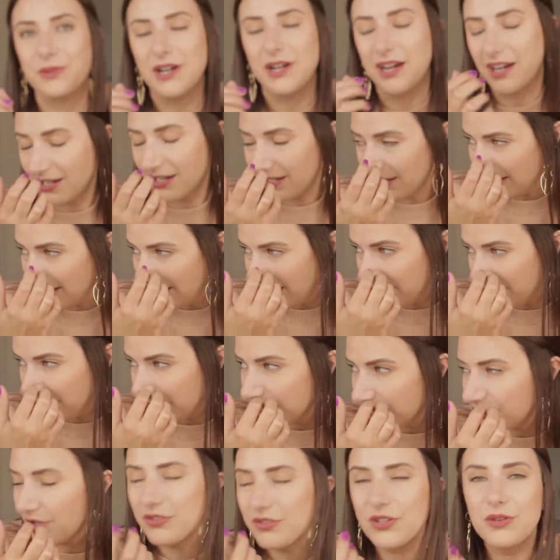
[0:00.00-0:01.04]
uh, if
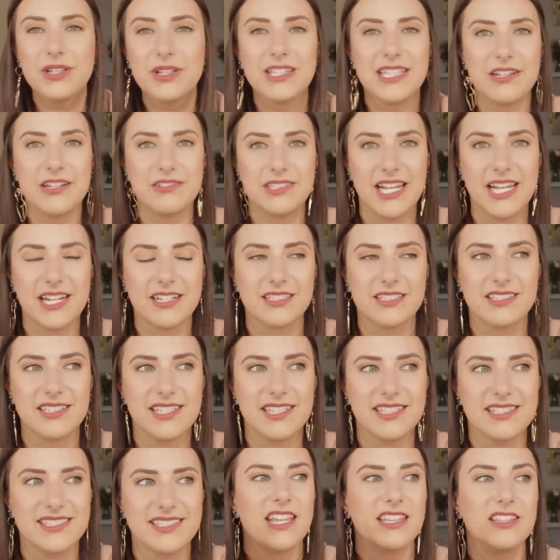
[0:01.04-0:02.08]
you don't know what Loud Lacquer
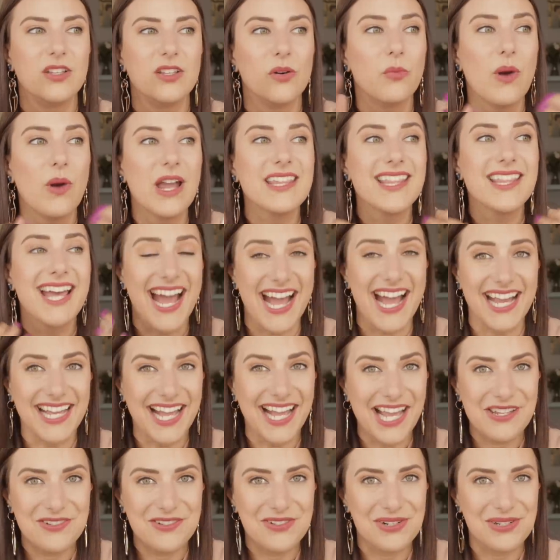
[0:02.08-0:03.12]
is, the way that I
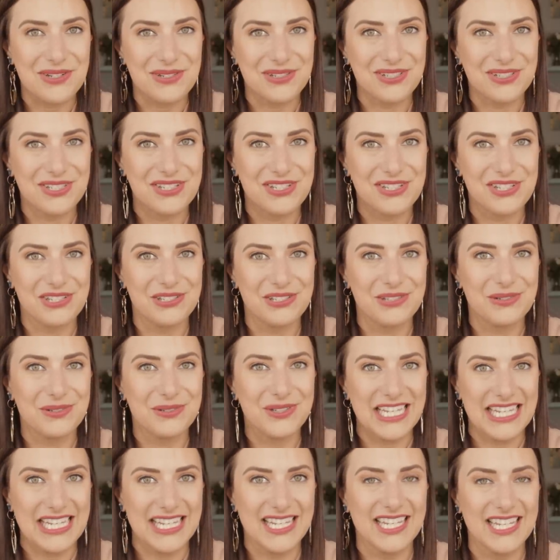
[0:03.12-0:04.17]
got introduced to
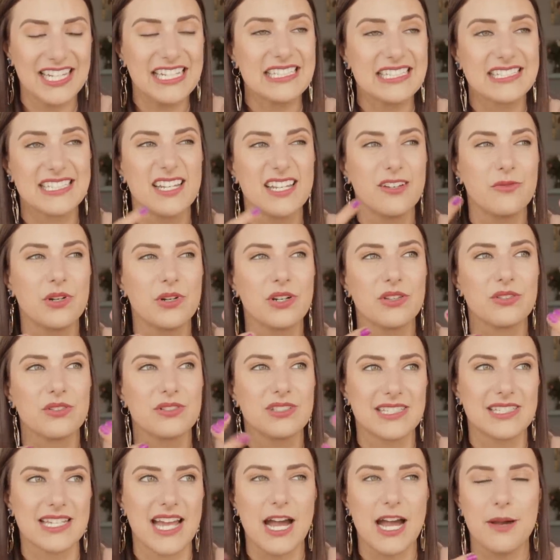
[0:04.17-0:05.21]
it, and it's like one of
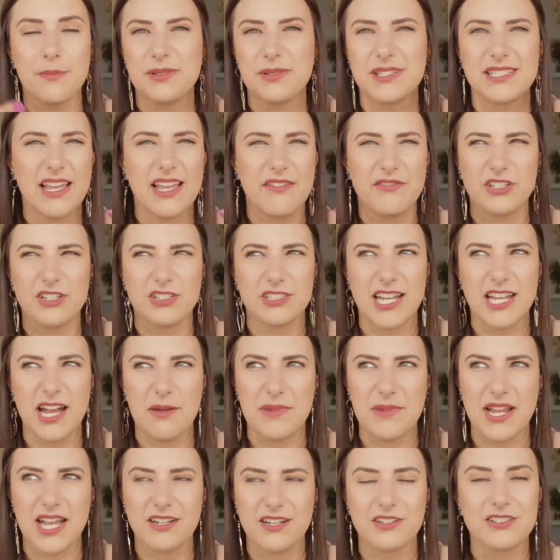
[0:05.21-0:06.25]
those top seven or top
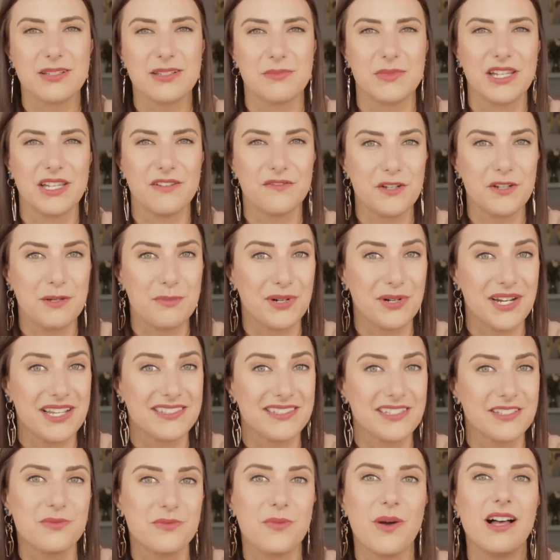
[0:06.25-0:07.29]
nine or something free brains
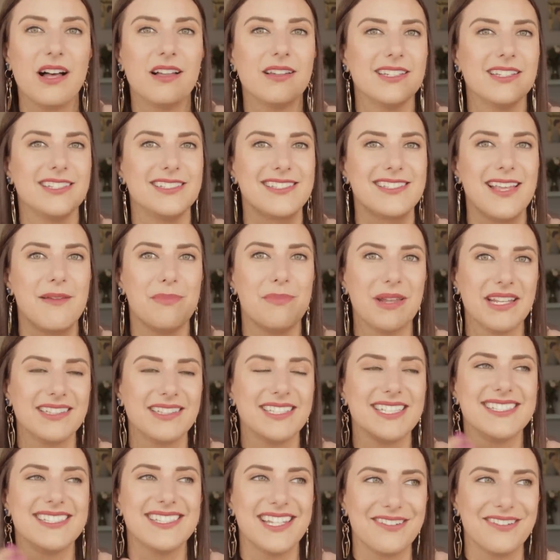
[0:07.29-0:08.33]
as well, is
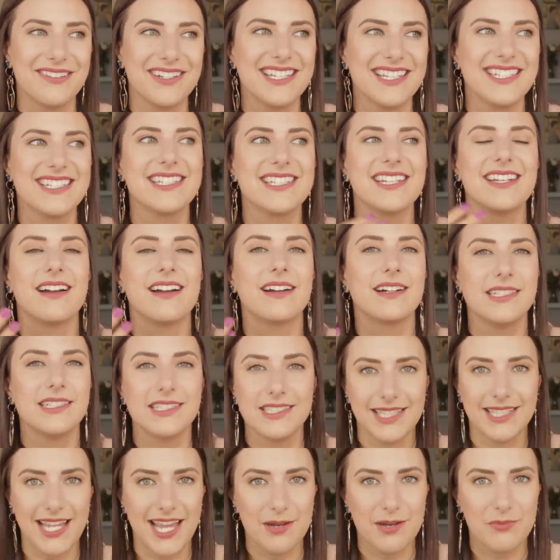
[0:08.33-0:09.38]
Bailey Sarian did a
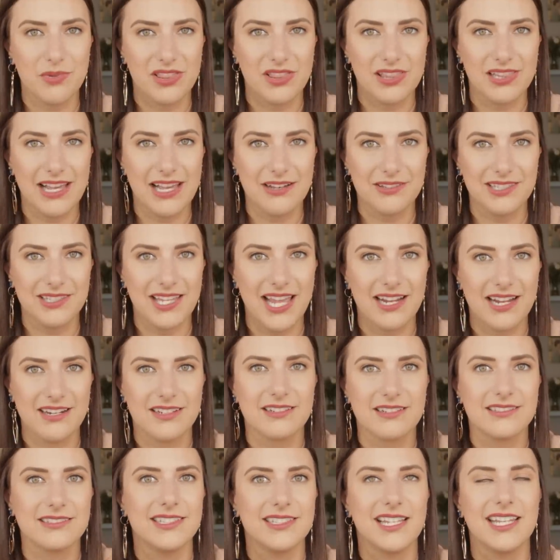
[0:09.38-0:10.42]
collab with Loud
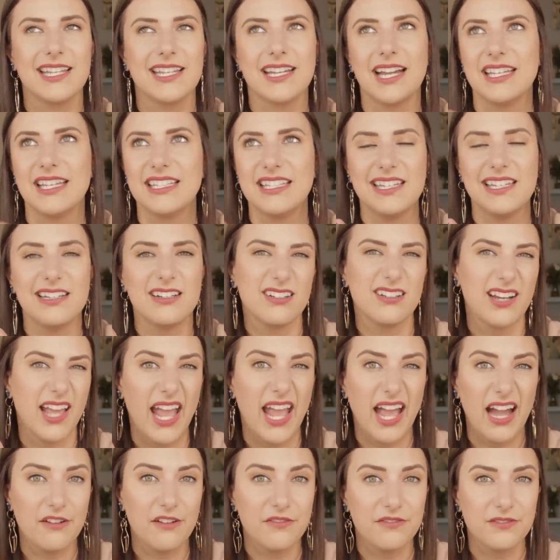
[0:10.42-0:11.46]
Lacquer like a year and a
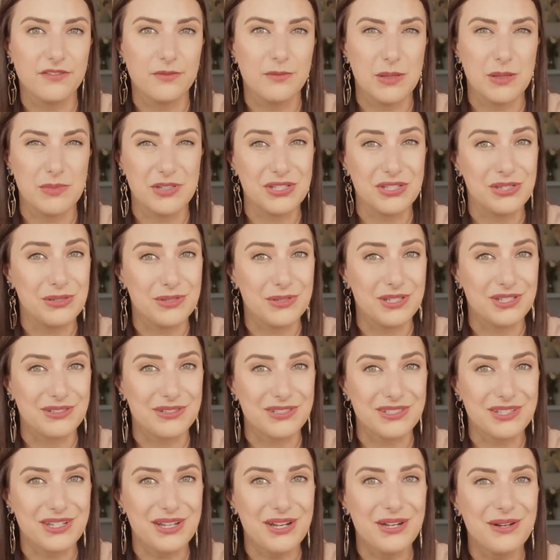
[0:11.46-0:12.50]
half, maybe two
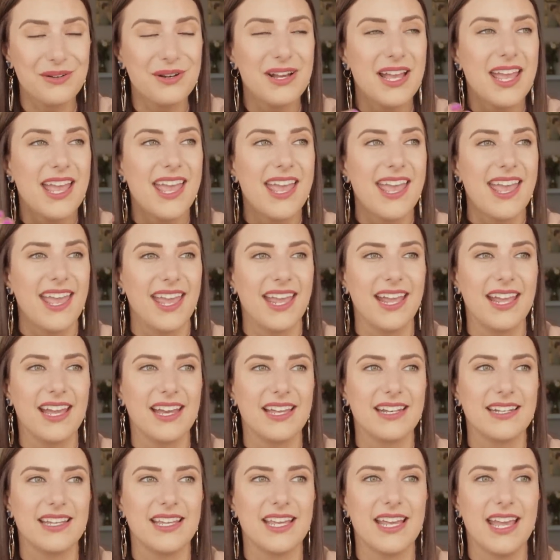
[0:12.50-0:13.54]
years ago.
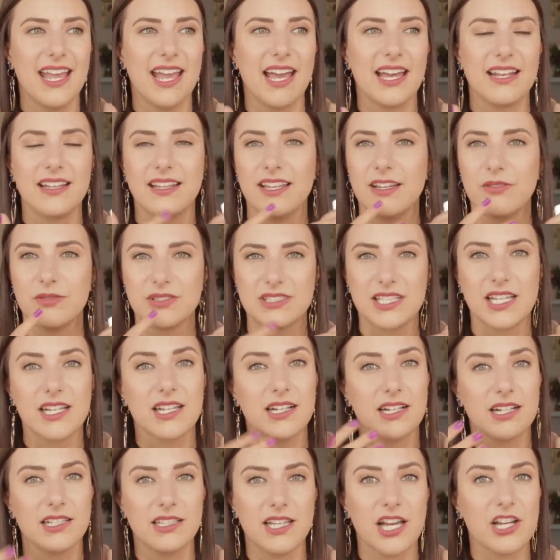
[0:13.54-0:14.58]
And it had, it was like a
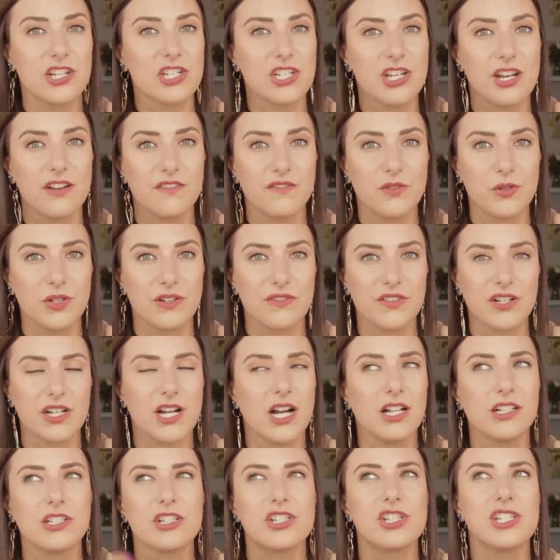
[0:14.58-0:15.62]
collection of four different
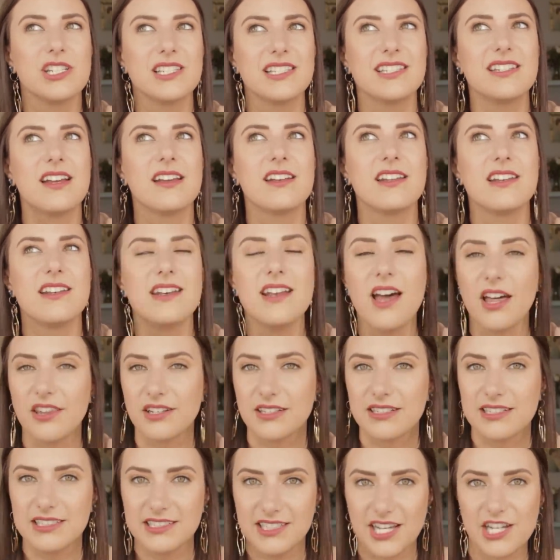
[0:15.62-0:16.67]
colors. She's done another
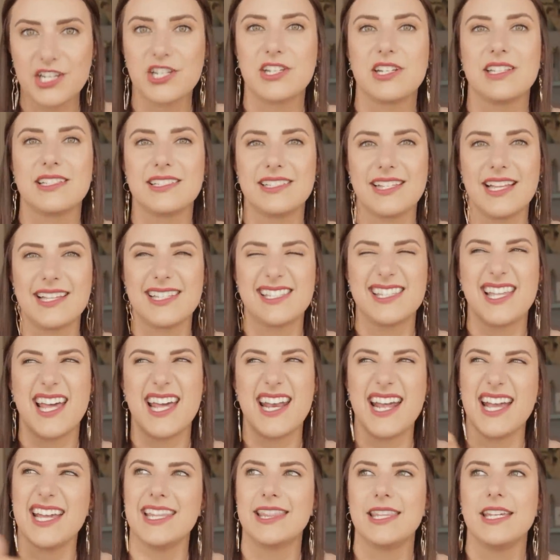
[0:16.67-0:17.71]
collection since then,
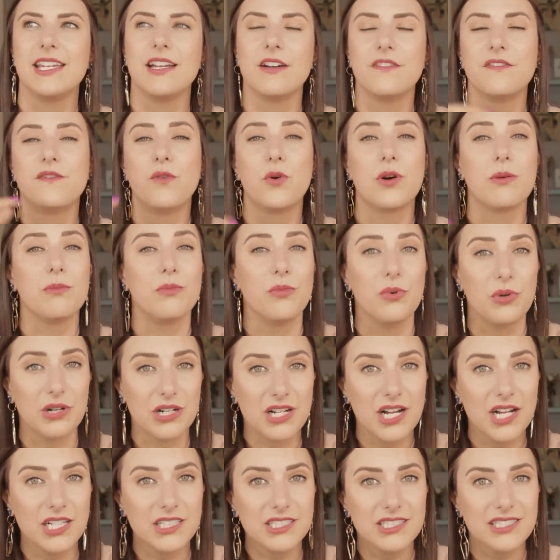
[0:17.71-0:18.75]
I think a four more
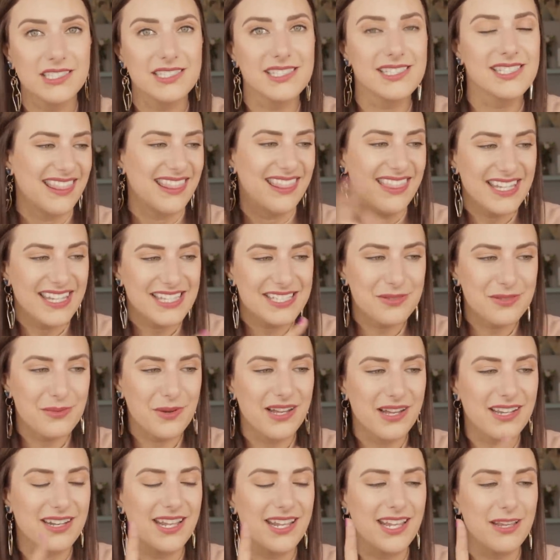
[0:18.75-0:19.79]
colors. This
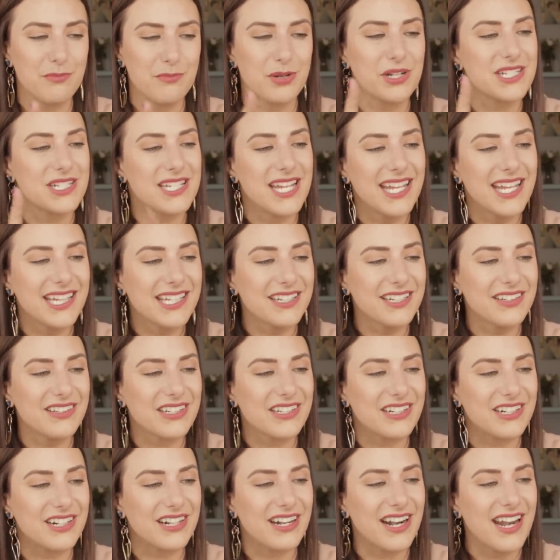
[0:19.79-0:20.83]
one in
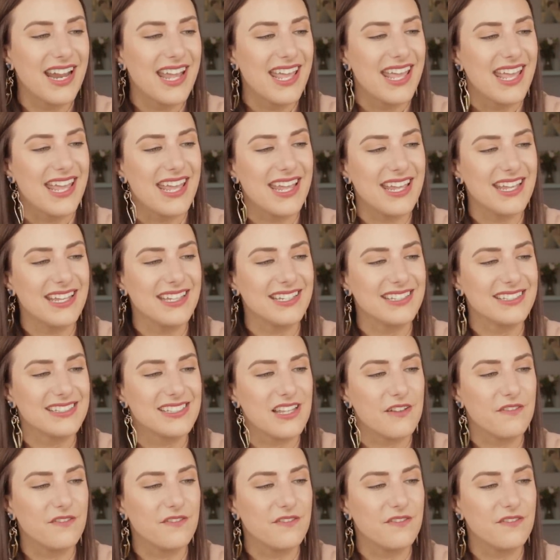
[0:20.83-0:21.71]
particular is